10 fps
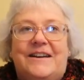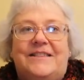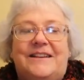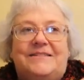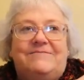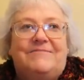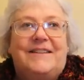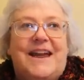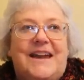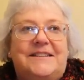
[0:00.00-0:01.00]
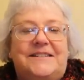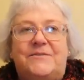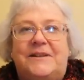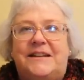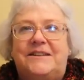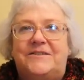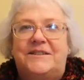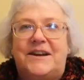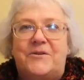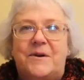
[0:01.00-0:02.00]
that hangs there with like little
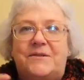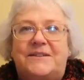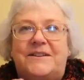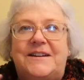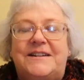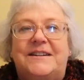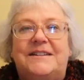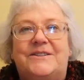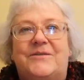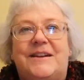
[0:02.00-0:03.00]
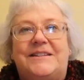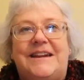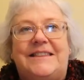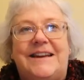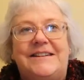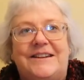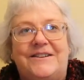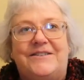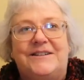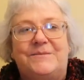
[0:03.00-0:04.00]
sailboats on it. So I'll take that down
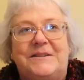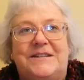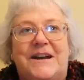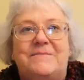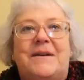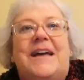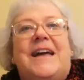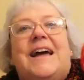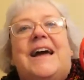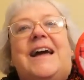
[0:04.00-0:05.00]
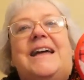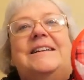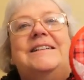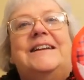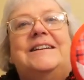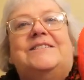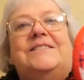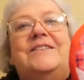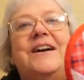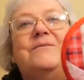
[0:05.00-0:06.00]
at Christmas time and next
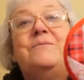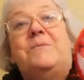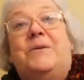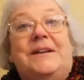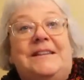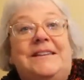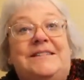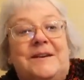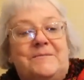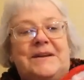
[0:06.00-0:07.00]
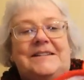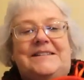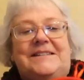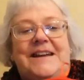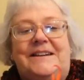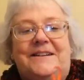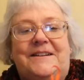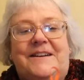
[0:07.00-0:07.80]
year I will be putting this up instead.